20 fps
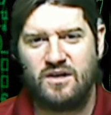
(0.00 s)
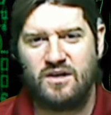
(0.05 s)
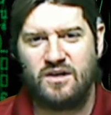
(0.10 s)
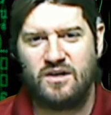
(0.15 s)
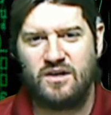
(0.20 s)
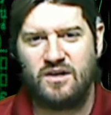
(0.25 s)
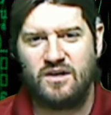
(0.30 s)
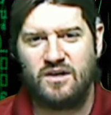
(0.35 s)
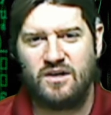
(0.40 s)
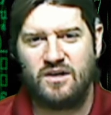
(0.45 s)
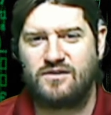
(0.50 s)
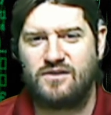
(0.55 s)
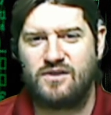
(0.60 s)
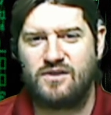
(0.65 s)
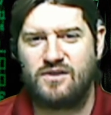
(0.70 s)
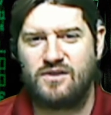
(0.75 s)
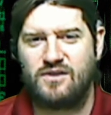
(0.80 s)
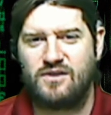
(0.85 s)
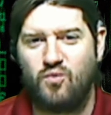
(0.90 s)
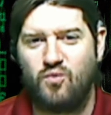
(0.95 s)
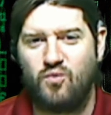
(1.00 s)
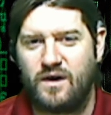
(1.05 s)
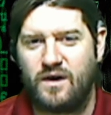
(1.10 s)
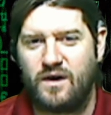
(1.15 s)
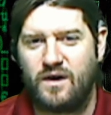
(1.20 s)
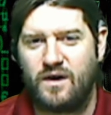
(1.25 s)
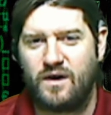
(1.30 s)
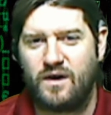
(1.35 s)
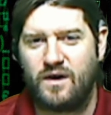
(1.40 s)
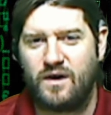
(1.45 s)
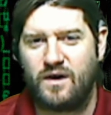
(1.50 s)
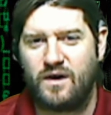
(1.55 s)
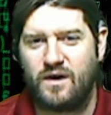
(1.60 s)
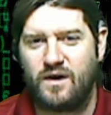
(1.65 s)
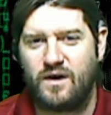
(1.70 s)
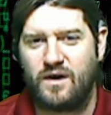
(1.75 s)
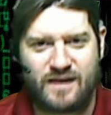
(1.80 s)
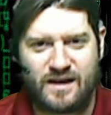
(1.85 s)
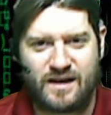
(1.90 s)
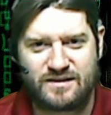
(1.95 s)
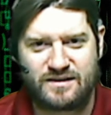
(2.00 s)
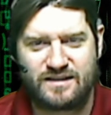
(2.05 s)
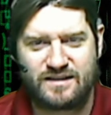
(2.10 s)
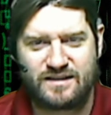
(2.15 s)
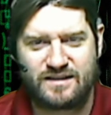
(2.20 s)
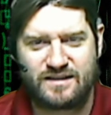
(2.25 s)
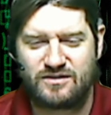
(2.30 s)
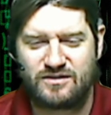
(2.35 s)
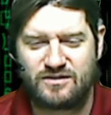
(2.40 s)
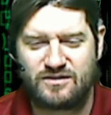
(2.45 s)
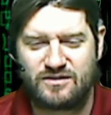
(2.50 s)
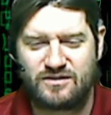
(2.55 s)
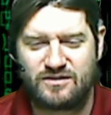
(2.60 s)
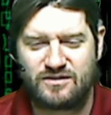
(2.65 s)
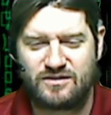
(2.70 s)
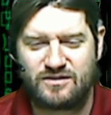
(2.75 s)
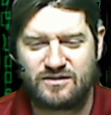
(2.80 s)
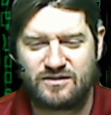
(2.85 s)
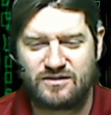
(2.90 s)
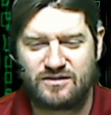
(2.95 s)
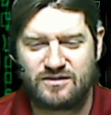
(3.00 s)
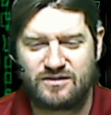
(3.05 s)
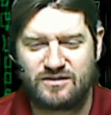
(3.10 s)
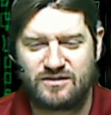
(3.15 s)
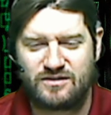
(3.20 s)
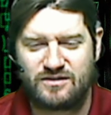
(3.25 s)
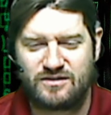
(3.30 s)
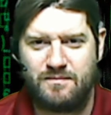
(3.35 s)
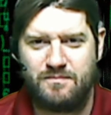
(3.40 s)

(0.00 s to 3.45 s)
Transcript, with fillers: So I don't know what the five hundred thousand dollars is really going to buy you,